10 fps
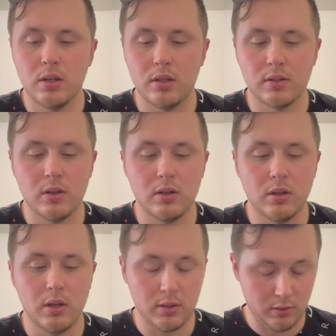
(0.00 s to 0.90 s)

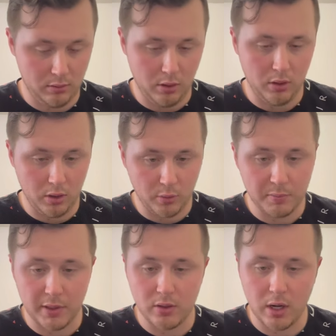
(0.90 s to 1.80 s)
along with
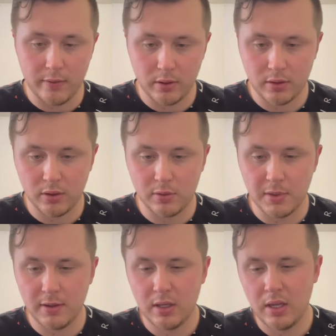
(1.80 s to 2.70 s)
my driver, excuse
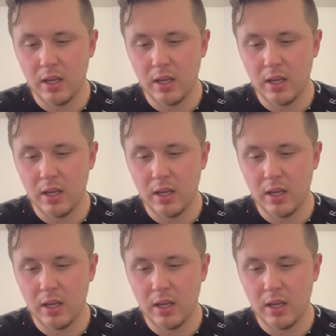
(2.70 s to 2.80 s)
me,